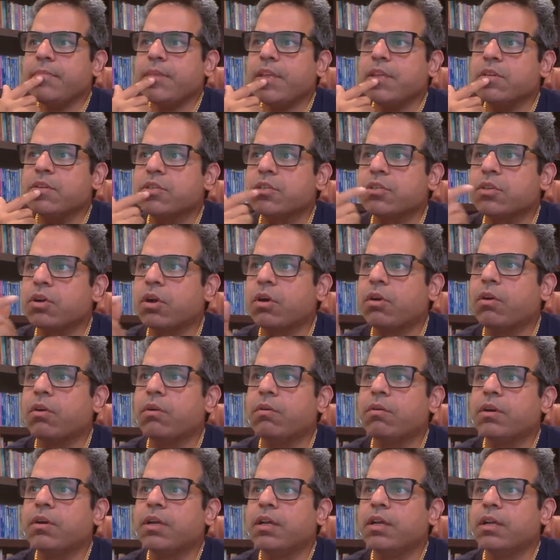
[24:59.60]
so,
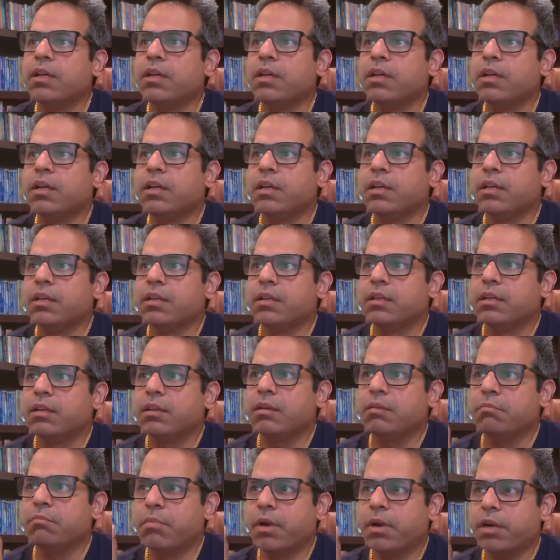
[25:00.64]

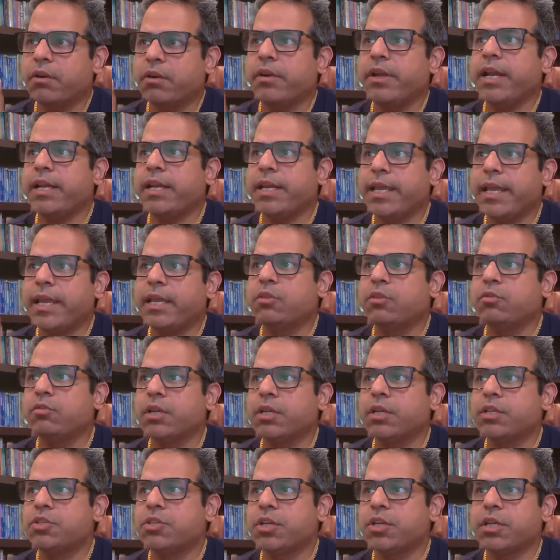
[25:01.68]
Mercury and Ketu
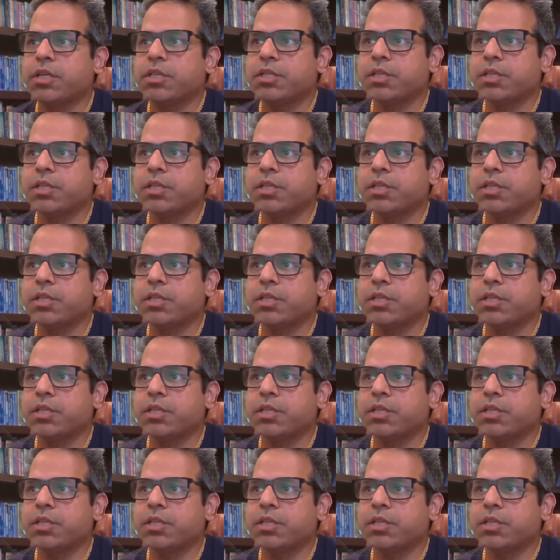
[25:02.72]
conjunction